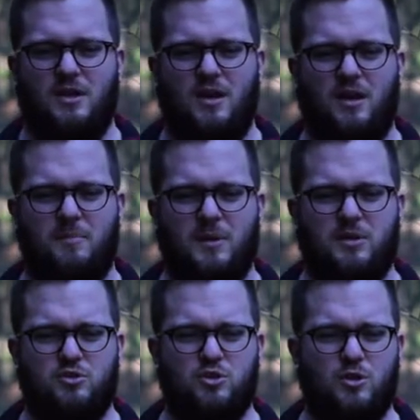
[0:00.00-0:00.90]
But
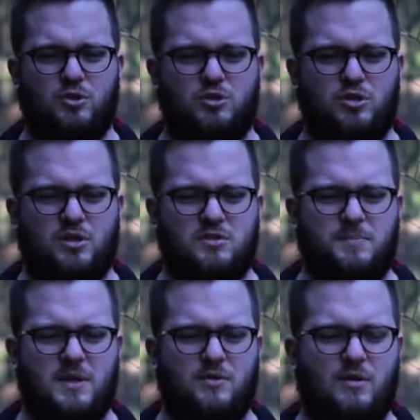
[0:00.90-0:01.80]
the church has
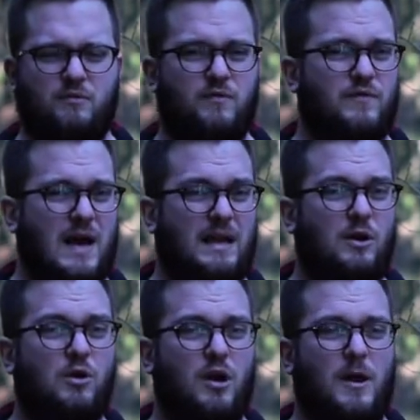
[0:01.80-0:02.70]
been around for far
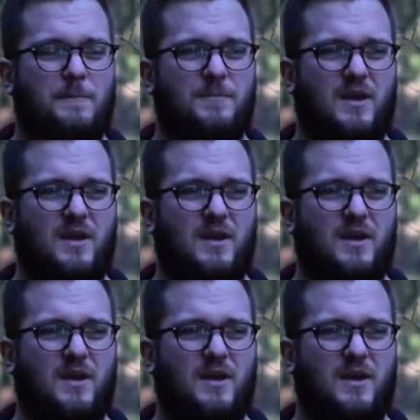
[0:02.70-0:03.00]
longer,